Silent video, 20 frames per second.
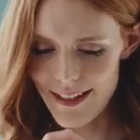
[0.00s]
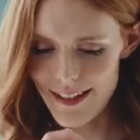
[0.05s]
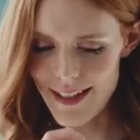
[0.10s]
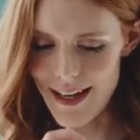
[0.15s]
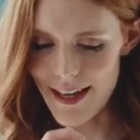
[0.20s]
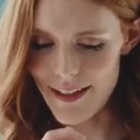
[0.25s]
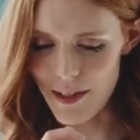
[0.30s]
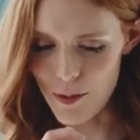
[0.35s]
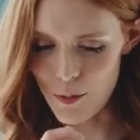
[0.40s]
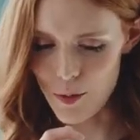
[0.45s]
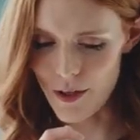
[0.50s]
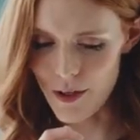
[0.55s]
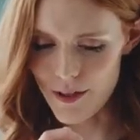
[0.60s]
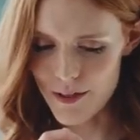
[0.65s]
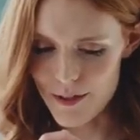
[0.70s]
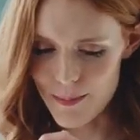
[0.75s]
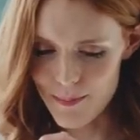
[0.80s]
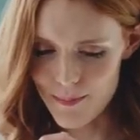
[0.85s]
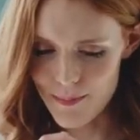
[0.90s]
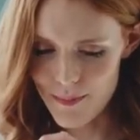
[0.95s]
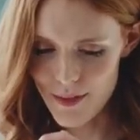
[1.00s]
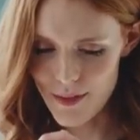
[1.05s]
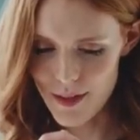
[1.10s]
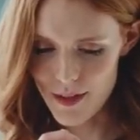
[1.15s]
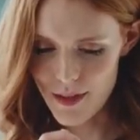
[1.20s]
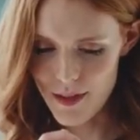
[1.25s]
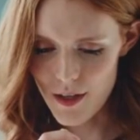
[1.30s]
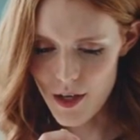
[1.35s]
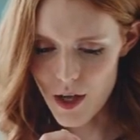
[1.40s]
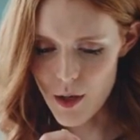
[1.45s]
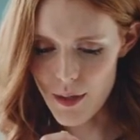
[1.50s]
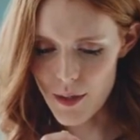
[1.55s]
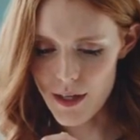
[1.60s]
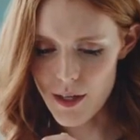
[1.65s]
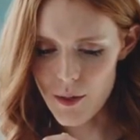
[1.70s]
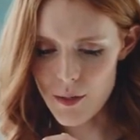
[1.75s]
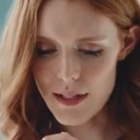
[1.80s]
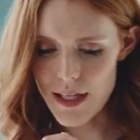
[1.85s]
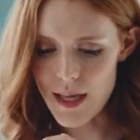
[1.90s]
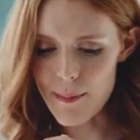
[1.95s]
Yeah, that worked. Okay,
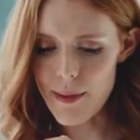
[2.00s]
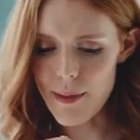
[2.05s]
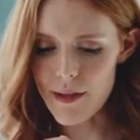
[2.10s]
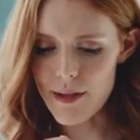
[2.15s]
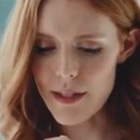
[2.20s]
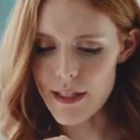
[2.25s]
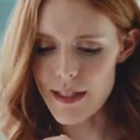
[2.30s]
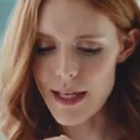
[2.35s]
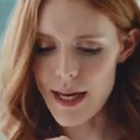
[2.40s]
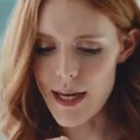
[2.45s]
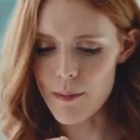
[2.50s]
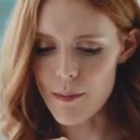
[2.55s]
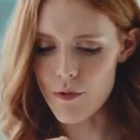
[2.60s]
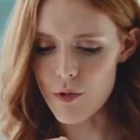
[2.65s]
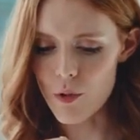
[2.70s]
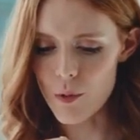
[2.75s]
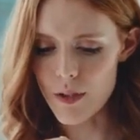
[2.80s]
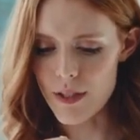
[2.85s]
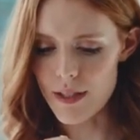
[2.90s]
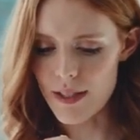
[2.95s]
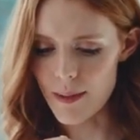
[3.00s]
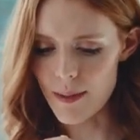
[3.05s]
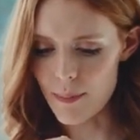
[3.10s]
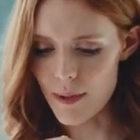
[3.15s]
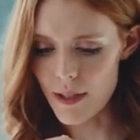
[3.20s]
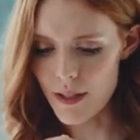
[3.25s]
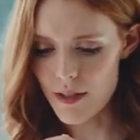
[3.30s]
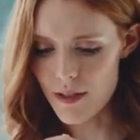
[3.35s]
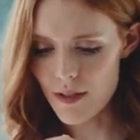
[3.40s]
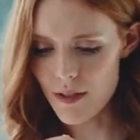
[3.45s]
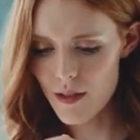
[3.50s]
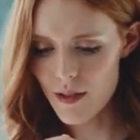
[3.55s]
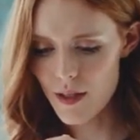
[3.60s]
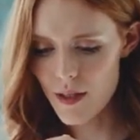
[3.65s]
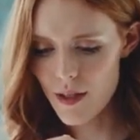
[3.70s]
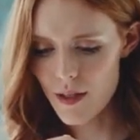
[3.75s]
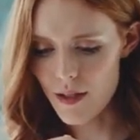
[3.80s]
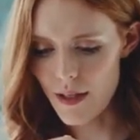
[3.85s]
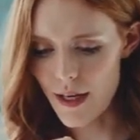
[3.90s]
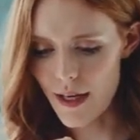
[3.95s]
now type out the name of the recipient,
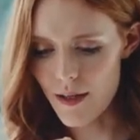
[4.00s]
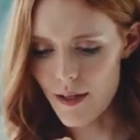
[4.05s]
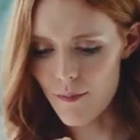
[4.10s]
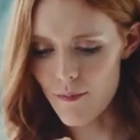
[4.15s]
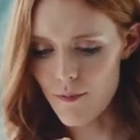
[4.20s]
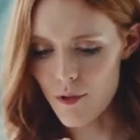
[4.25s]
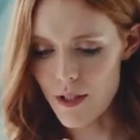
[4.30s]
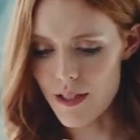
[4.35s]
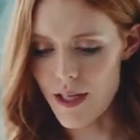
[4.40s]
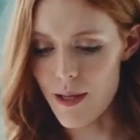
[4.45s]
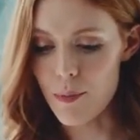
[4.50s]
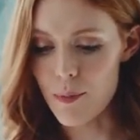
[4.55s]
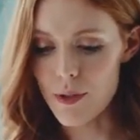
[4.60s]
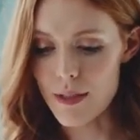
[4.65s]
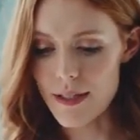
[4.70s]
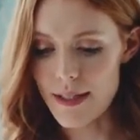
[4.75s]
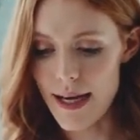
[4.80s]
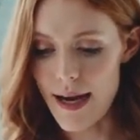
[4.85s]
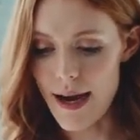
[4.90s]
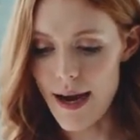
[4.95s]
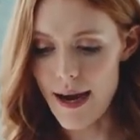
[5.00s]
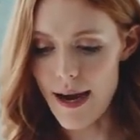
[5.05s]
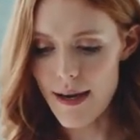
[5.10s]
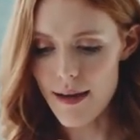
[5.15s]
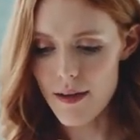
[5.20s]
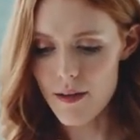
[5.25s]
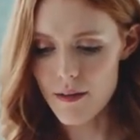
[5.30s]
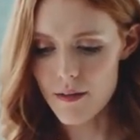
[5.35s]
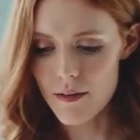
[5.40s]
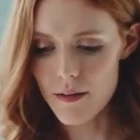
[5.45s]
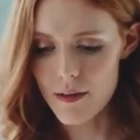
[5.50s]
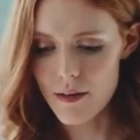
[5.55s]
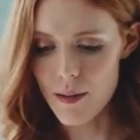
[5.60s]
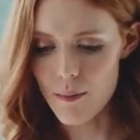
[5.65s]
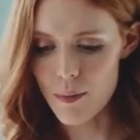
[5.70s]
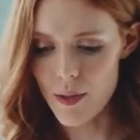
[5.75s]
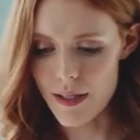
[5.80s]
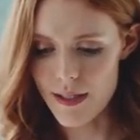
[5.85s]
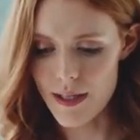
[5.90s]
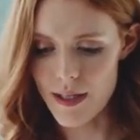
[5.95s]
like, for example, Ty, then
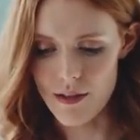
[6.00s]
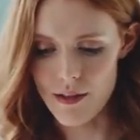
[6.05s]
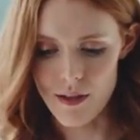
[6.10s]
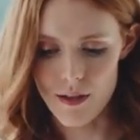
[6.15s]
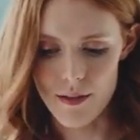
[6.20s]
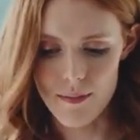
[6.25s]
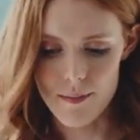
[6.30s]
press Enter.